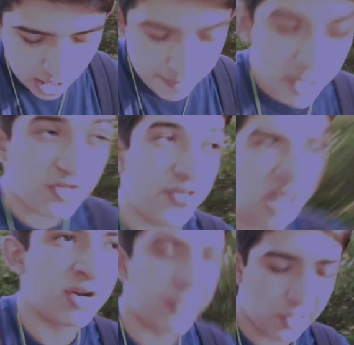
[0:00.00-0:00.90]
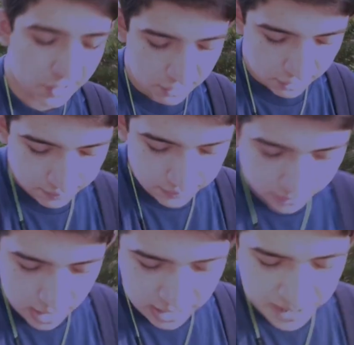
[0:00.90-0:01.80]
and because of his conquests.
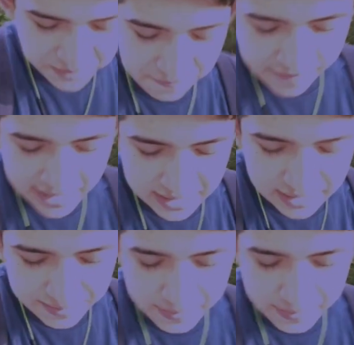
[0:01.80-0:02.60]
He perfected